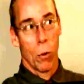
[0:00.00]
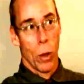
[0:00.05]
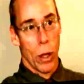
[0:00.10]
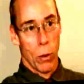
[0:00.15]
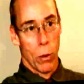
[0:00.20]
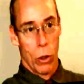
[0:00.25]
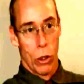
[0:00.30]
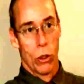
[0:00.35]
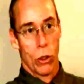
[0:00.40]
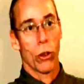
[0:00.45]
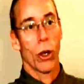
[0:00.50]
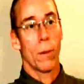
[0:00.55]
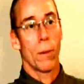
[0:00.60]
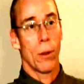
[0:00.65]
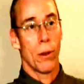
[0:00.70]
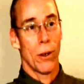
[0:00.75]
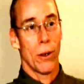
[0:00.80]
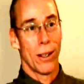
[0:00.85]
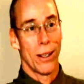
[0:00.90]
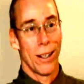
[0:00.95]
we were in
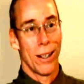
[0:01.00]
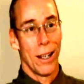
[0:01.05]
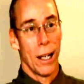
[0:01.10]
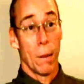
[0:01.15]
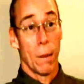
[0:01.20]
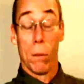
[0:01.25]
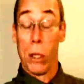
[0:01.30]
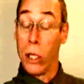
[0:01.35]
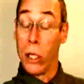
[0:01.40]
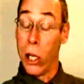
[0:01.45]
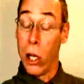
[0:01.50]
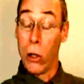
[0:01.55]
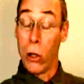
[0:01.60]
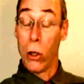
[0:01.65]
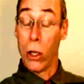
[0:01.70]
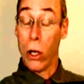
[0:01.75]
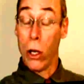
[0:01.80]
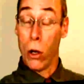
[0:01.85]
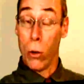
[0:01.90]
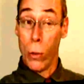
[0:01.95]
trouble. But not
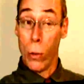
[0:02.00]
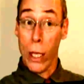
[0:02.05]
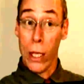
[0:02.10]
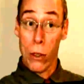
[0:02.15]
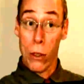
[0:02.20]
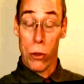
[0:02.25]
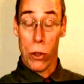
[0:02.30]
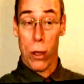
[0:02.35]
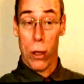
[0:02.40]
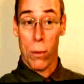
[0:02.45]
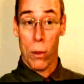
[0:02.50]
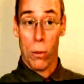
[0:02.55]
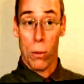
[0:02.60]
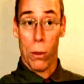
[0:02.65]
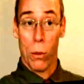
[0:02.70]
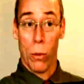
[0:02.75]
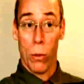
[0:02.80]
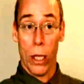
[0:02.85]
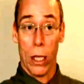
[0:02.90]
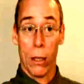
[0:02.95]
only are we in
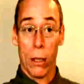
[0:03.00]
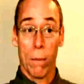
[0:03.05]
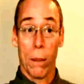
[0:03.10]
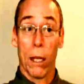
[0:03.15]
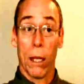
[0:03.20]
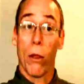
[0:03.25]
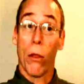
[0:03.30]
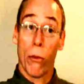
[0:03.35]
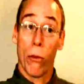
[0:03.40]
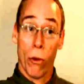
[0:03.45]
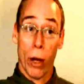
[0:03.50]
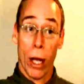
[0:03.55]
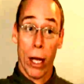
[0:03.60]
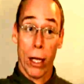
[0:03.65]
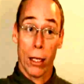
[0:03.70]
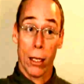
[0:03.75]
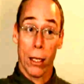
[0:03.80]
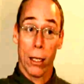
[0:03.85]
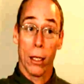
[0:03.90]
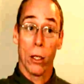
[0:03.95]
trouble, but we could be a
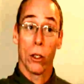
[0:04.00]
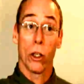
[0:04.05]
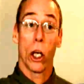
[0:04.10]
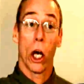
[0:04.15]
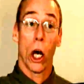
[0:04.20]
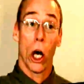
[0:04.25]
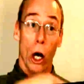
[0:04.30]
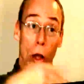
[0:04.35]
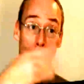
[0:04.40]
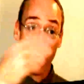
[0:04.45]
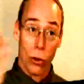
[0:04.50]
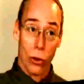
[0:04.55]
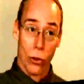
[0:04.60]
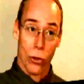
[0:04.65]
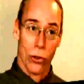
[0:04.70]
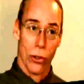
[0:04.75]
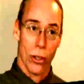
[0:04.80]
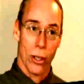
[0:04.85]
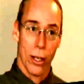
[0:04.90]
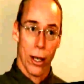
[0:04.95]
threat to
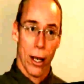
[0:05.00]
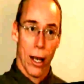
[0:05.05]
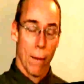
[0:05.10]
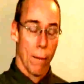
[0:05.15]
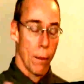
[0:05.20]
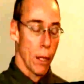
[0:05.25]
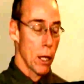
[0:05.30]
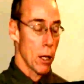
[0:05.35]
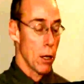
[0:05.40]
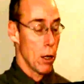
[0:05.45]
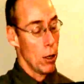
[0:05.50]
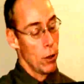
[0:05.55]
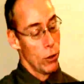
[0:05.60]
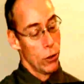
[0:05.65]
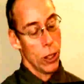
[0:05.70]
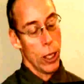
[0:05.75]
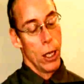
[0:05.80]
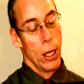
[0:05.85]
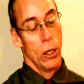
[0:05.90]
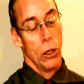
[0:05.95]
others,
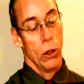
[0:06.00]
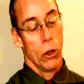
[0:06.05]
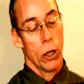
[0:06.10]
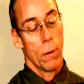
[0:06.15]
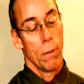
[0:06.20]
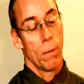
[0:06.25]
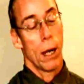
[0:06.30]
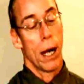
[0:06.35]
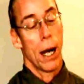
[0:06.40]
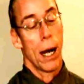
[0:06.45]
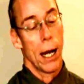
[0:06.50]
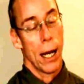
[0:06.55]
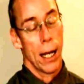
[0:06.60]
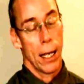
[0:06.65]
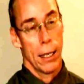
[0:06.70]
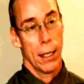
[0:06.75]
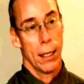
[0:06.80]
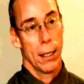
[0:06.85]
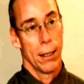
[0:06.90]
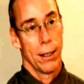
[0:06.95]
because you
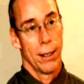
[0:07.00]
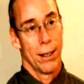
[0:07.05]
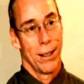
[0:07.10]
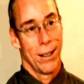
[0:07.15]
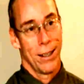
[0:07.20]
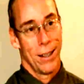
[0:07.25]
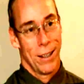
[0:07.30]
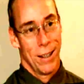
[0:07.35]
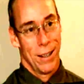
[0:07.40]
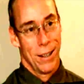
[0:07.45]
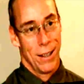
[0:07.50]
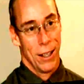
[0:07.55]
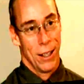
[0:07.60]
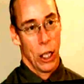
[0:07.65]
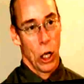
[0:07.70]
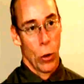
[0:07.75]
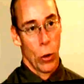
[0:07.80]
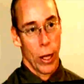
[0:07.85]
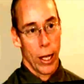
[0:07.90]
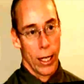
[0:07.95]
combine
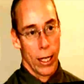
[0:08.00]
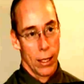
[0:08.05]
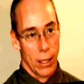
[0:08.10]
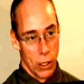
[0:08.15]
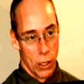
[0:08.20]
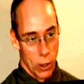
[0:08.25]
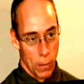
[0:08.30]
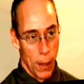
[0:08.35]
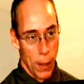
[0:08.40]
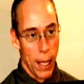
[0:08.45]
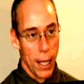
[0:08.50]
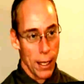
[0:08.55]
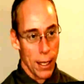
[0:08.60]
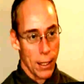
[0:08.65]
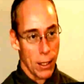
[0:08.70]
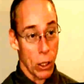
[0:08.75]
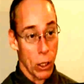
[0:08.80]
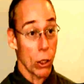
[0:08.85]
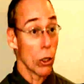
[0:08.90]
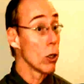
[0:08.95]
going into
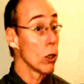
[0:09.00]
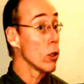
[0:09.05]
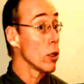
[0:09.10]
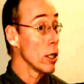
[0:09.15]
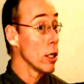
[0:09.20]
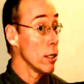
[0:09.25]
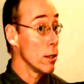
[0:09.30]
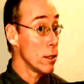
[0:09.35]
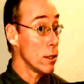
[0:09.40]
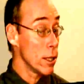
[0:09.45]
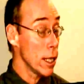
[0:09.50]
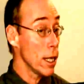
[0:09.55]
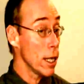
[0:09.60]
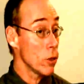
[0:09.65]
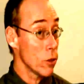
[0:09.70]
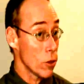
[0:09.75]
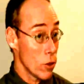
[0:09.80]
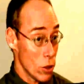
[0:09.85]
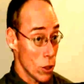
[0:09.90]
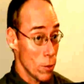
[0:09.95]
space, the early
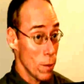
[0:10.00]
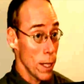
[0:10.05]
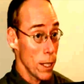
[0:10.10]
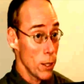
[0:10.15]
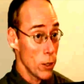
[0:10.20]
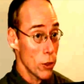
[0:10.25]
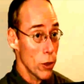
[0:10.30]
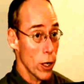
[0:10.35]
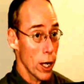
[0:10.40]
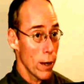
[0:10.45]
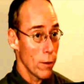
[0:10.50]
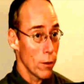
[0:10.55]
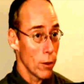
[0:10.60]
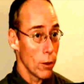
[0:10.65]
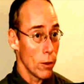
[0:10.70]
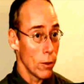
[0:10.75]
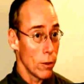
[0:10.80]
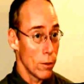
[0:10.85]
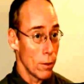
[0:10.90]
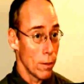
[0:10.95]
stages of space
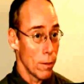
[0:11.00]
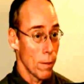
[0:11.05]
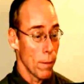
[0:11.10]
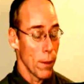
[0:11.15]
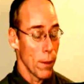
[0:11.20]
travel,